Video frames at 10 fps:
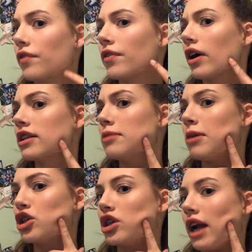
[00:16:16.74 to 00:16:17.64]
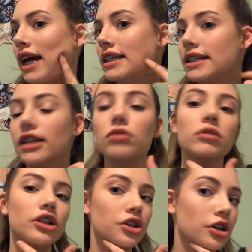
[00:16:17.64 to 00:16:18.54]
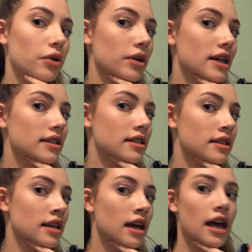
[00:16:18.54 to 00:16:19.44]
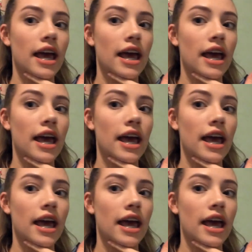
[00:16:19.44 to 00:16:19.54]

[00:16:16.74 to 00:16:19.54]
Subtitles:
I forgot to mention, I didn't really notice